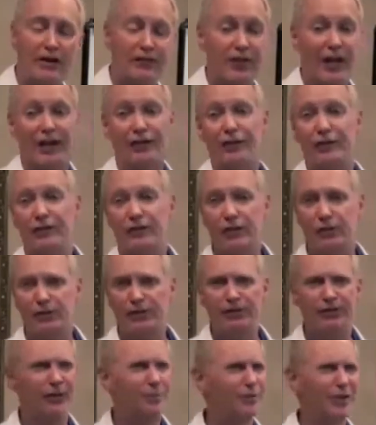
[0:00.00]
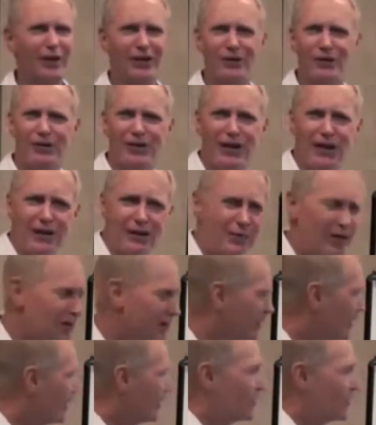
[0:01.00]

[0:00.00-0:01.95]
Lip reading: it's actually doing something. Are you kidding me?